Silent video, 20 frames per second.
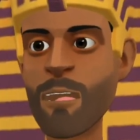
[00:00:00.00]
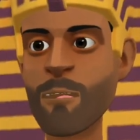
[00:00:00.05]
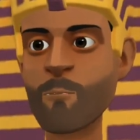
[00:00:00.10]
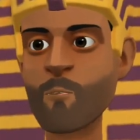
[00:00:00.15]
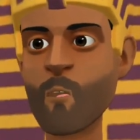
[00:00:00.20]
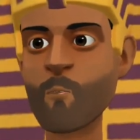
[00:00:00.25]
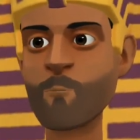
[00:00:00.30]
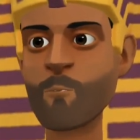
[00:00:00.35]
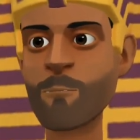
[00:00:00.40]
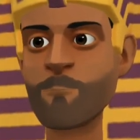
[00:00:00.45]

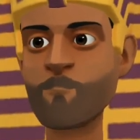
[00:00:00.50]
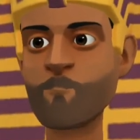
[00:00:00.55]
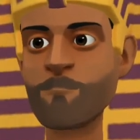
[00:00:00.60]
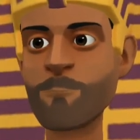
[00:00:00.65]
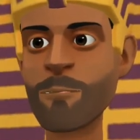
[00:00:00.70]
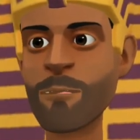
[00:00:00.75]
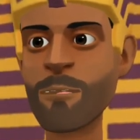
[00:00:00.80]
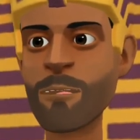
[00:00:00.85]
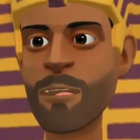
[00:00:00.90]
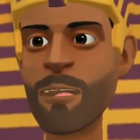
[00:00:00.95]
with
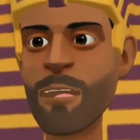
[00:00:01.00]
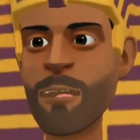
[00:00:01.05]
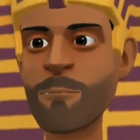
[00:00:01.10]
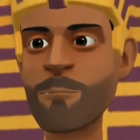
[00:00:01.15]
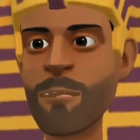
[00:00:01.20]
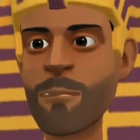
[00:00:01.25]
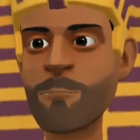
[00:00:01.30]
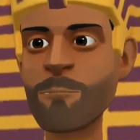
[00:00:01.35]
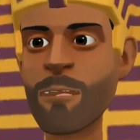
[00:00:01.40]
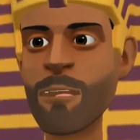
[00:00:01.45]

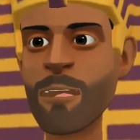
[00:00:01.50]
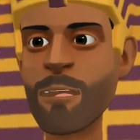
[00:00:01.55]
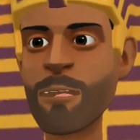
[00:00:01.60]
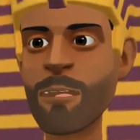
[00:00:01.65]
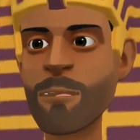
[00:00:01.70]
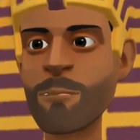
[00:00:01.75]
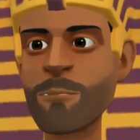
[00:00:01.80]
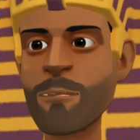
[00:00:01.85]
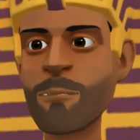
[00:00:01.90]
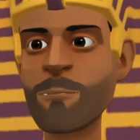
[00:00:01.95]
white
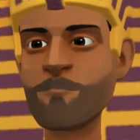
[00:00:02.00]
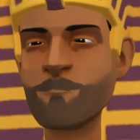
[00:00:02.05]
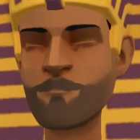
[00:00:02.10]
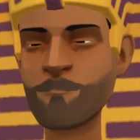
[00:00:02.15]
privileges.